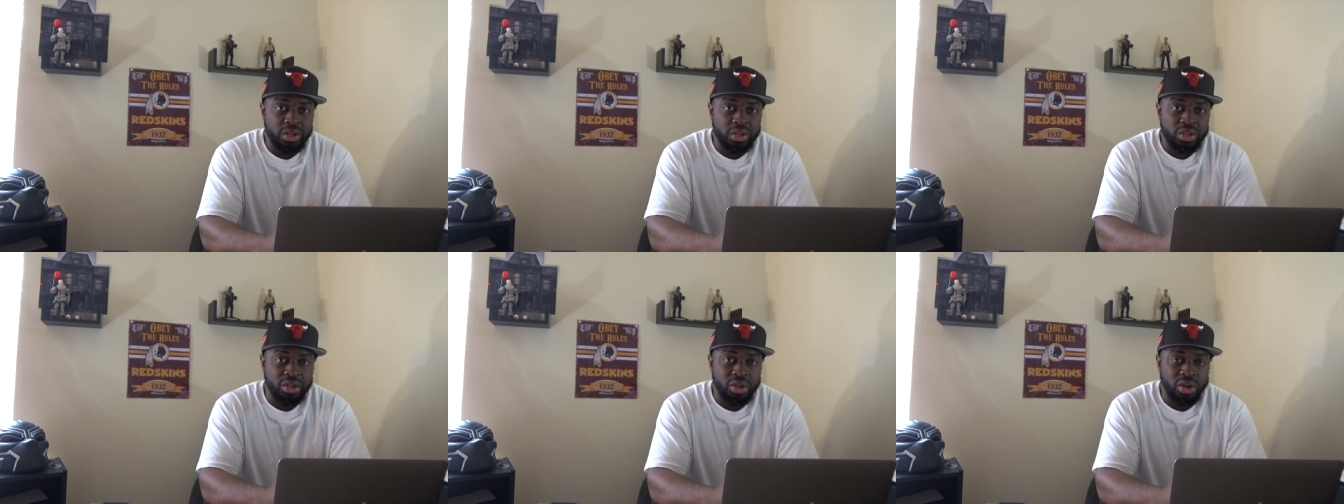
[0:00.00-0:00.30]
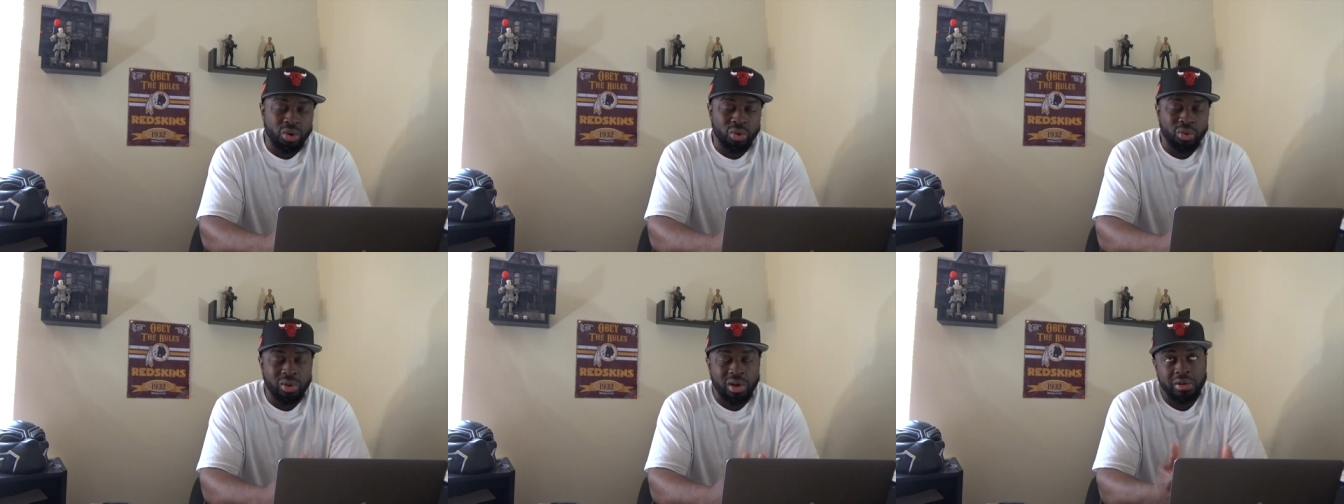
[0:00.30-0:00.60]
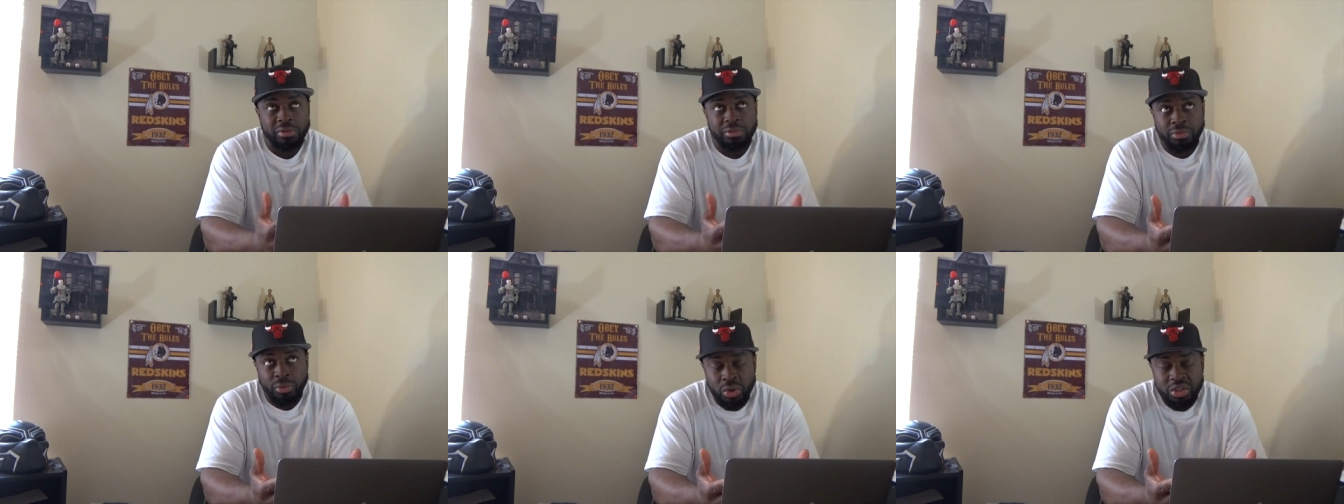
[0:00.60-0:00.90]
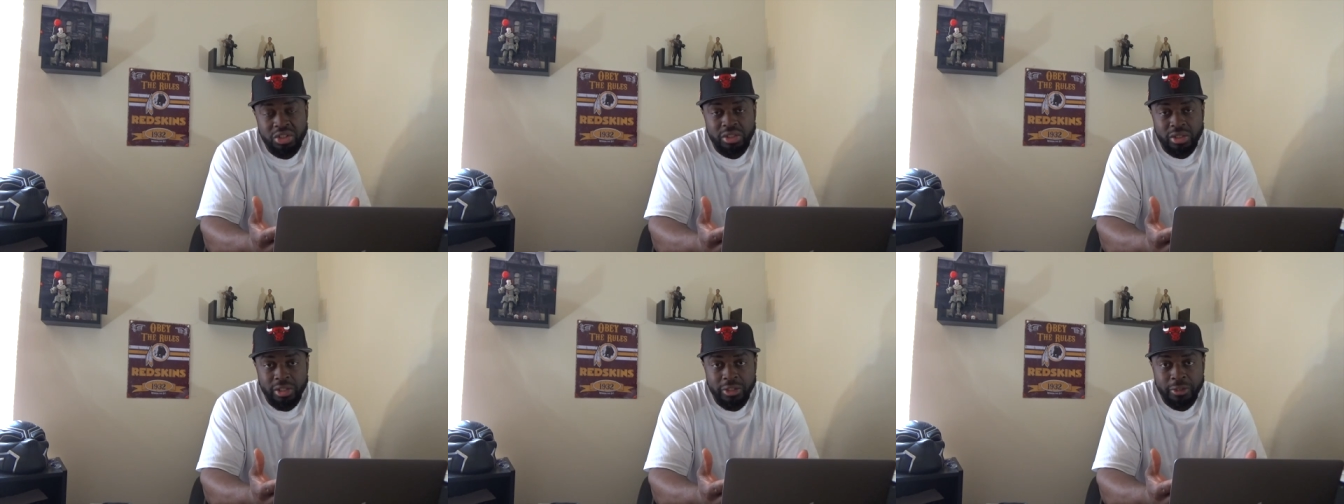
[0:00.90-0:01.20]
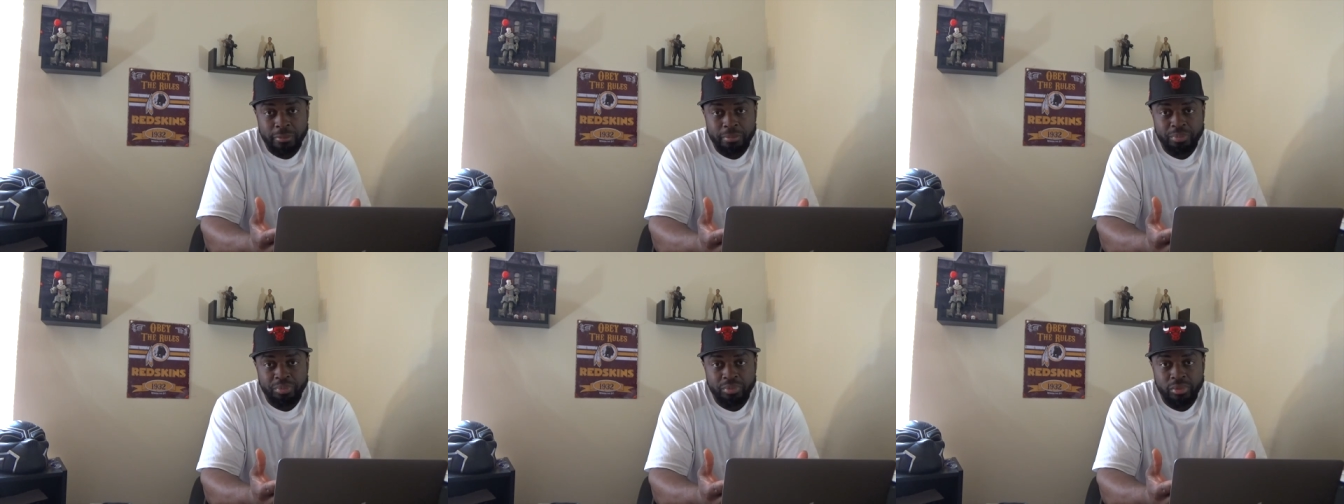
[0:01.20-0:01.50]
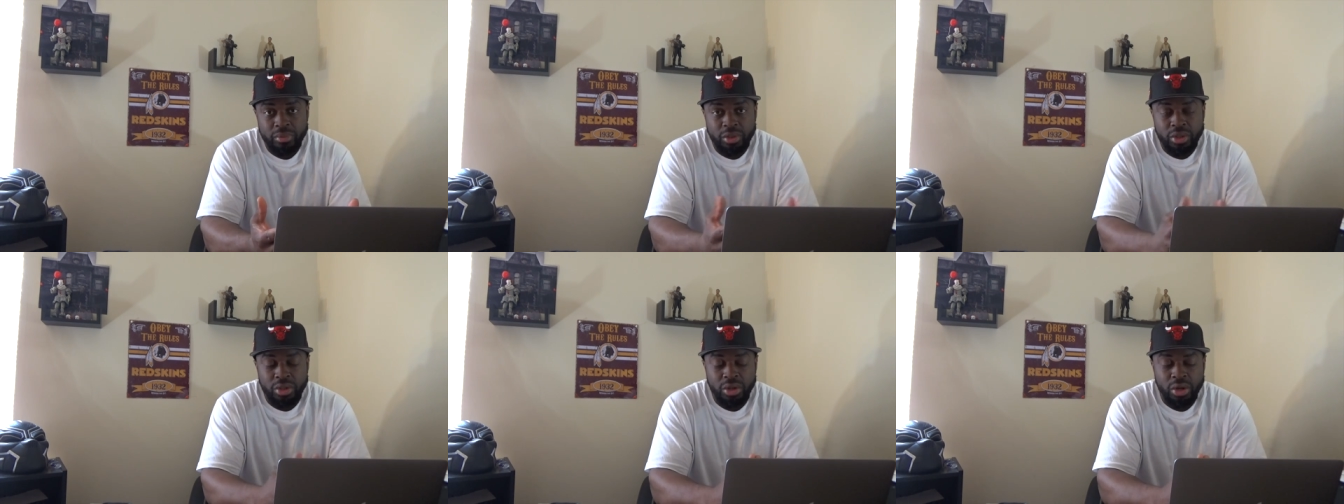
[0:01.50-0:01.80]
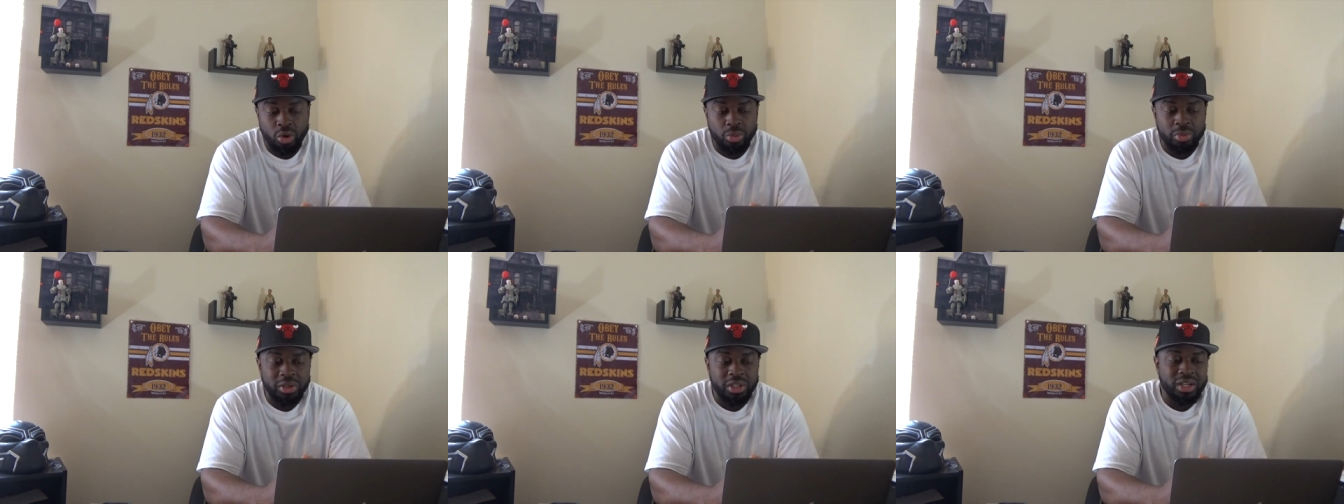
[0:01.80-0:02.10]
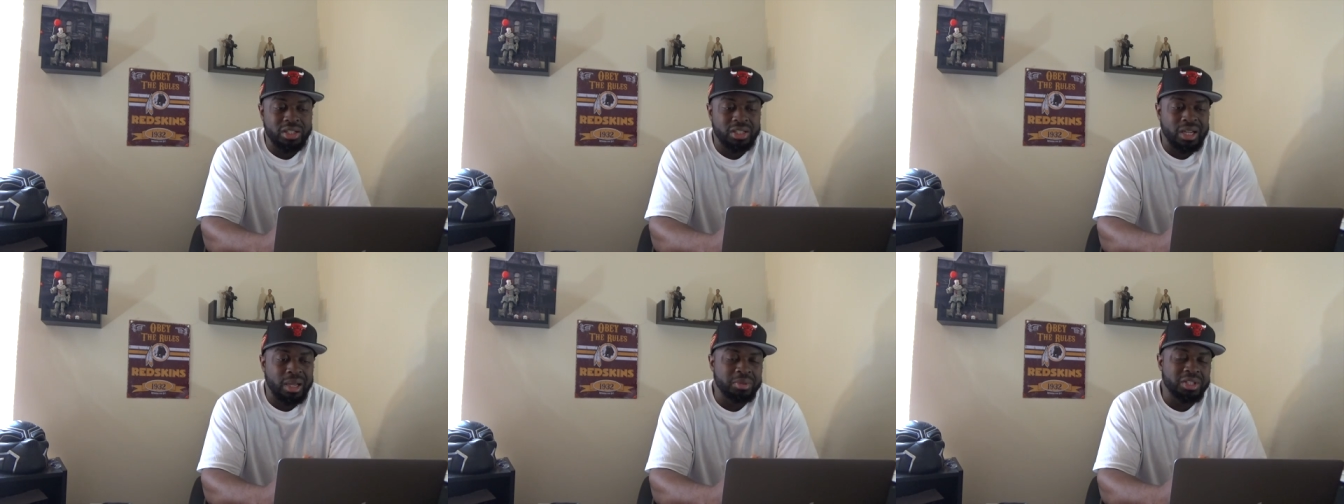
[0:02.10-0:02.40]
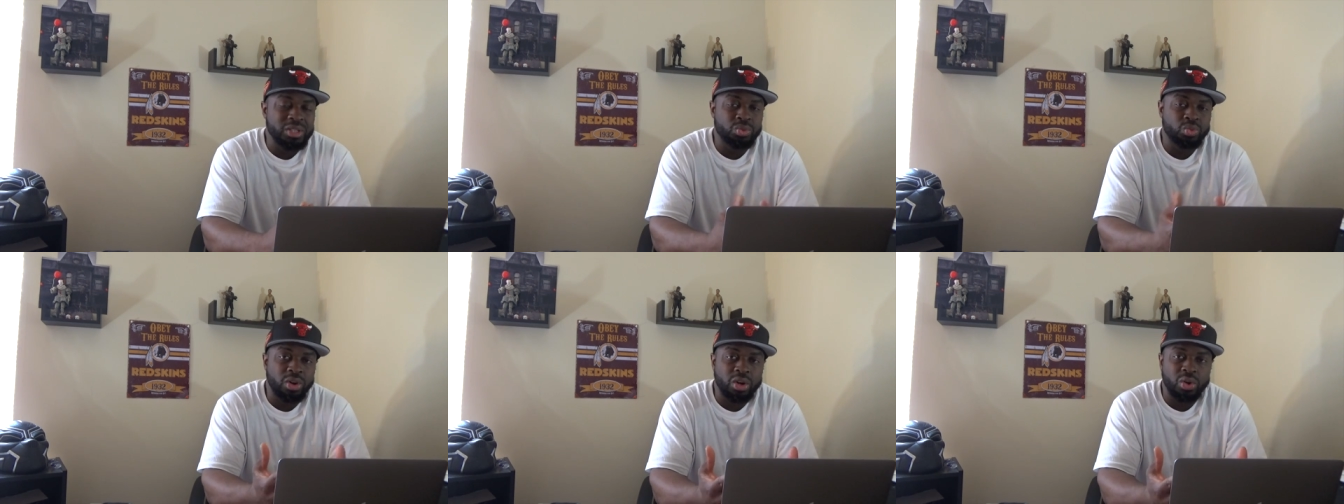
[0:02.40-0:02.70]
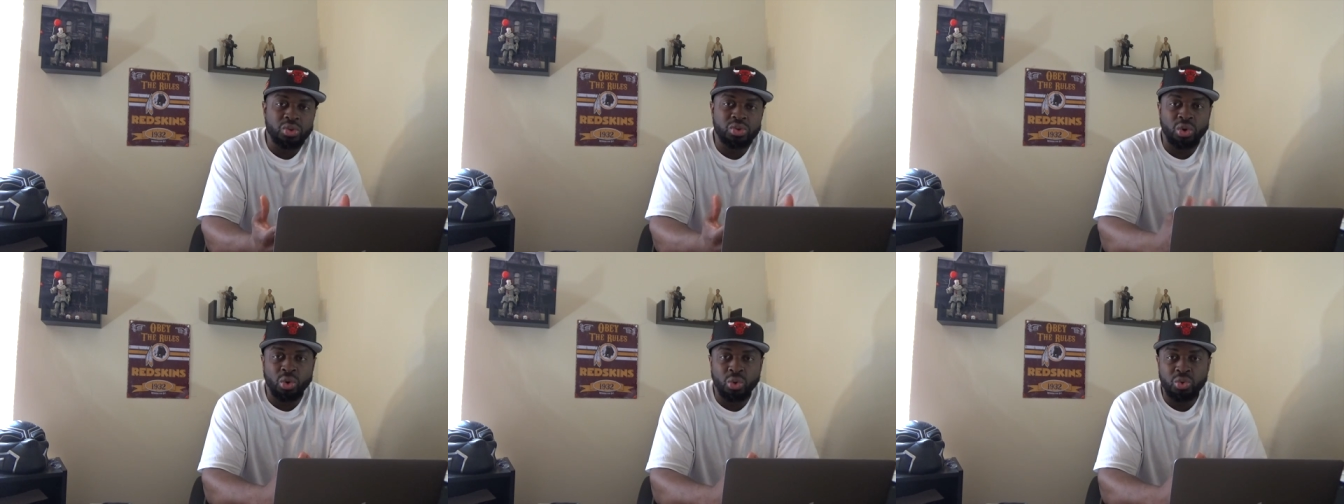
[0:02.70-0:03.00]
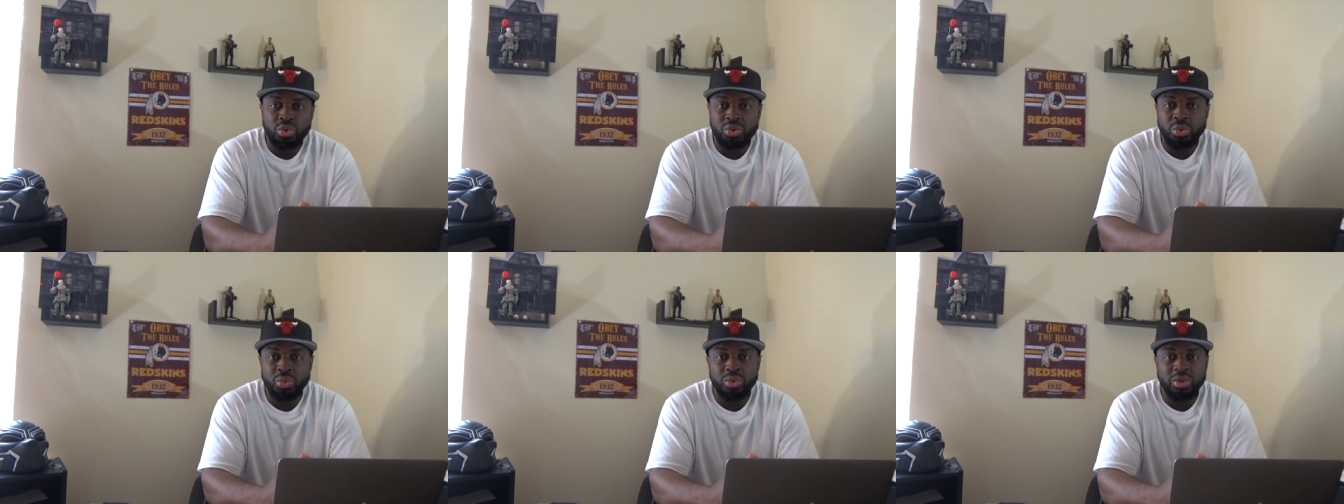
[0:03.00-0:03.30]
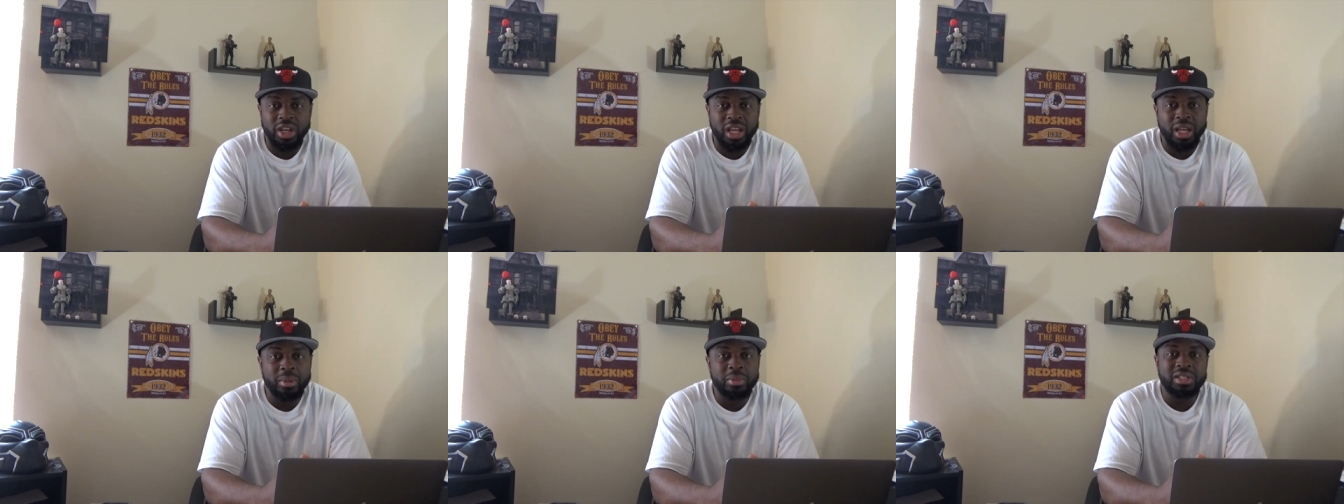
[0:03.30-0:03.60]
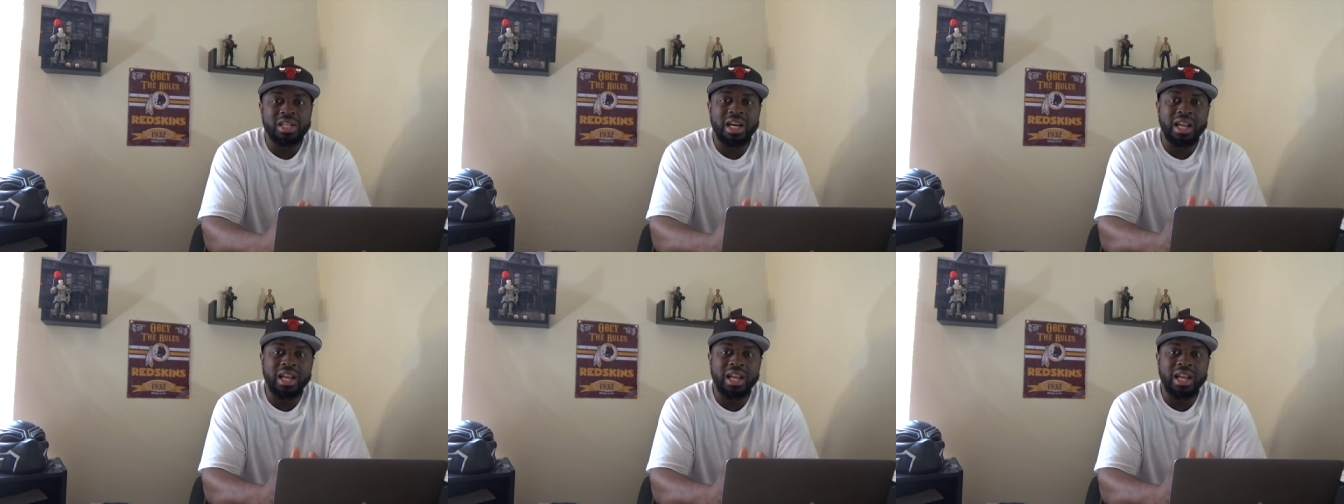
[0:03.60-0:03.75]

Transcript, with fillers: You know, unfortunately, you know, because I'm just one of those old school gamers.